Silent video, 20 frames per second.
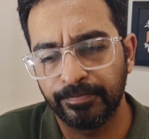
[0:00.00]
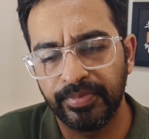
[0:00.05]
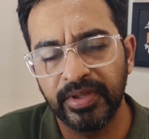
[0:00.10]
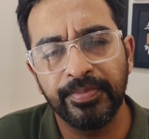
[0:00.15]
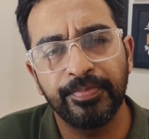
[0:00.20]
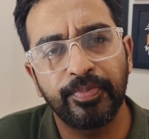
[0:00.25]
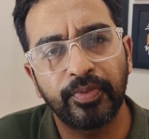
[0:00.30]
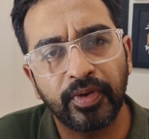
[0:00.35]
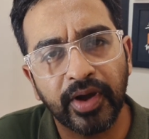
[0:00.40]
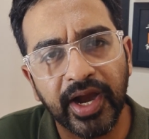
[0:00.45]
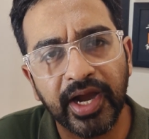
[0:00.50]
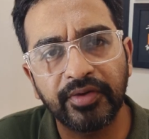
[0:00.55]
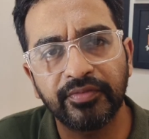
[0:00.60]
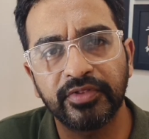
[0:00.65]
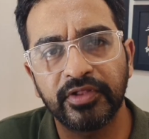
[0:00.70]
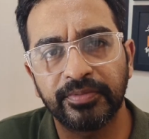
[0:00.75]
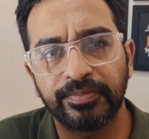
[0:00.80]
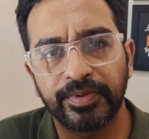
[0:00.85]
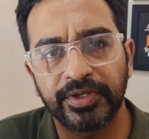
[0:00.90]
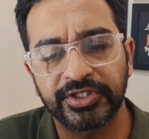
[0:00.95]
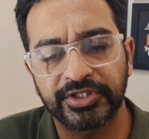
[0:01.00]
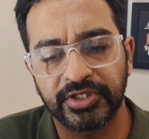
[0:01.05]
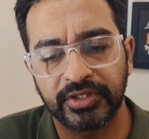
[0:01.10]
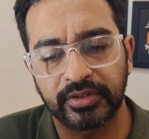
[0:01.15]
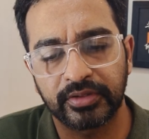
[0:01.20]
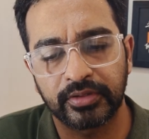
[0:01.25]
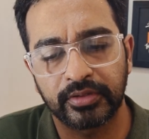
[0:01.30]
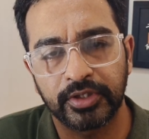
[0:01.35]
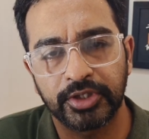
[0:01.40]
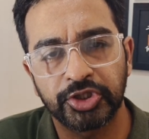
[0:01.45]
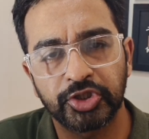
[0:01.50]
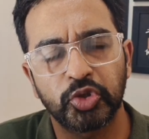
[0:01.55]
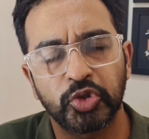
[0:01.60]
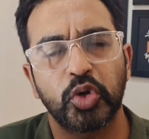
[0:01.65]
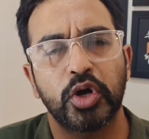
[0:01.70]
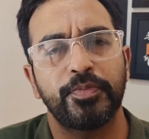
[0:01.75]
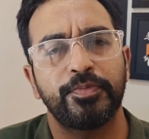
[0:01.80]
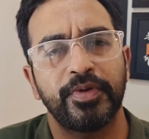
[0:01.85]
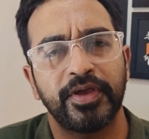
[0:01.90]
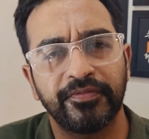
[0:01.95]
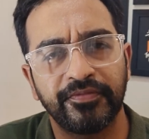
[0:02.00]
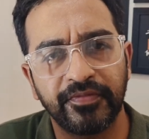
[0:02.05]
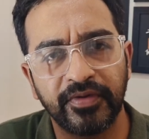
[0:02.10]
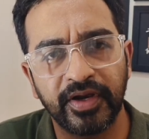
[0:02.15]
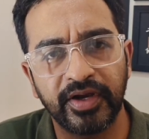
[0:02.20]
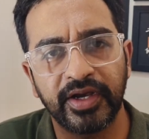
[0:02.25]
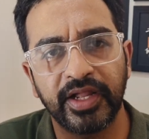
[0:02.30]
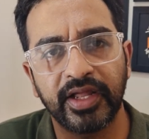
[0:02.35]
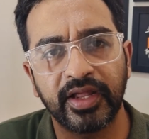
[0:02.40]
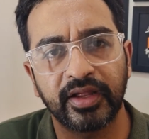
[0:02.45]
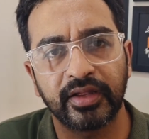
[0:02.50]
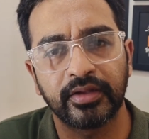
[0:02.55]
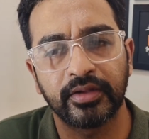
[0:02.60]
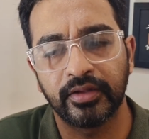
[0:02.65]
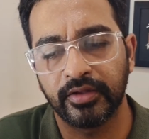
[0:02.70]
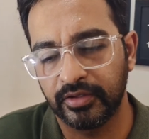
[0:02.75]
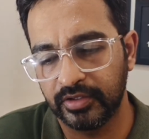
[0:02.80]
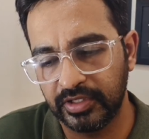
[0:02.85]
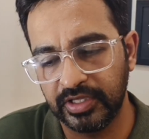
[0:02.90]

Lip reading: Be polite with the patient. Show up every day.